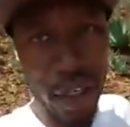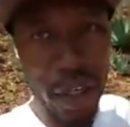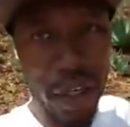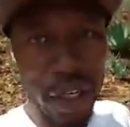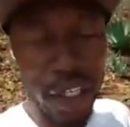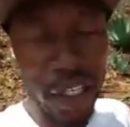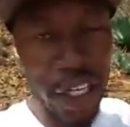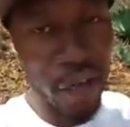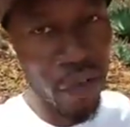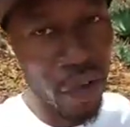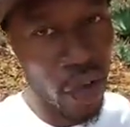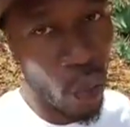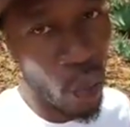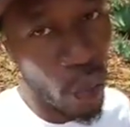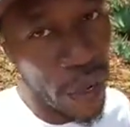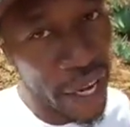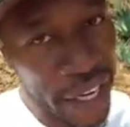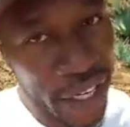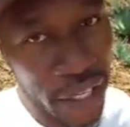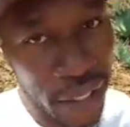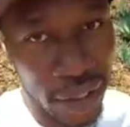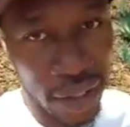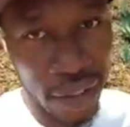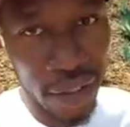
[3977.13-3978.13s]
Give it a week.
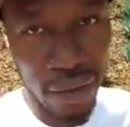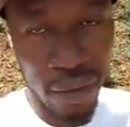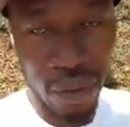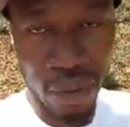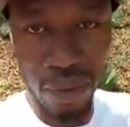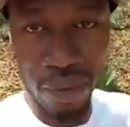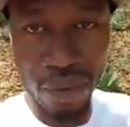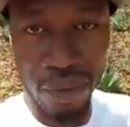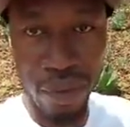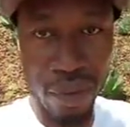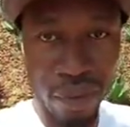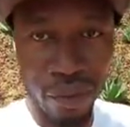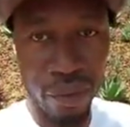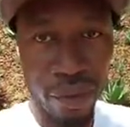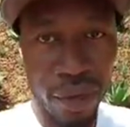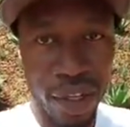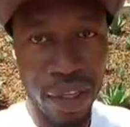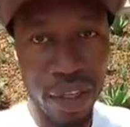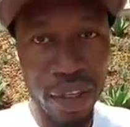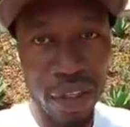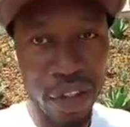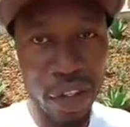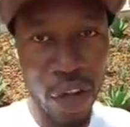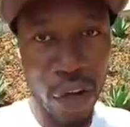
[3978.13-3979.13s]

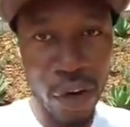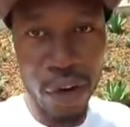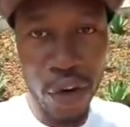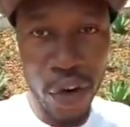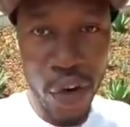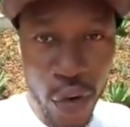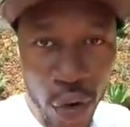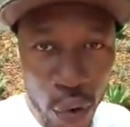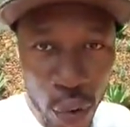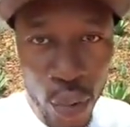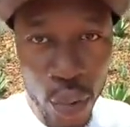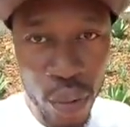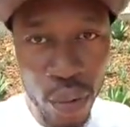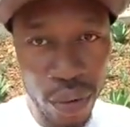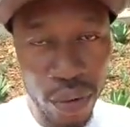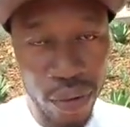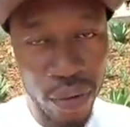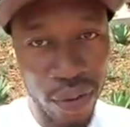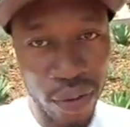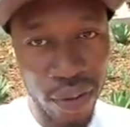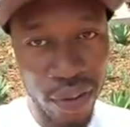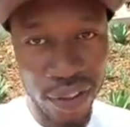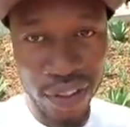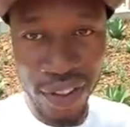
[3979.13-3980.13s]
The new
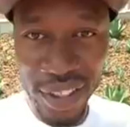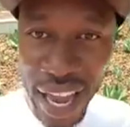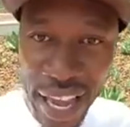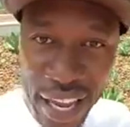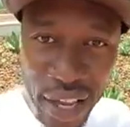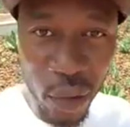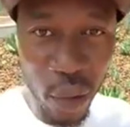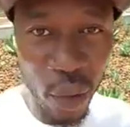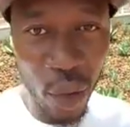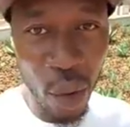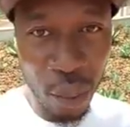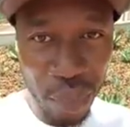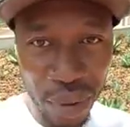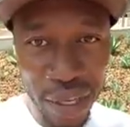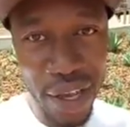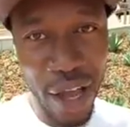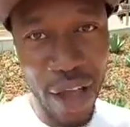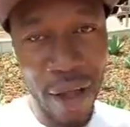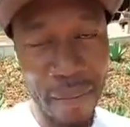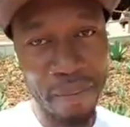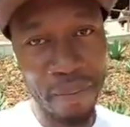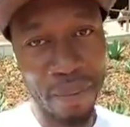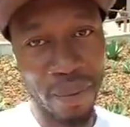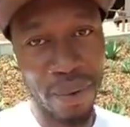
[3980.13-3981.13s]
site will be up.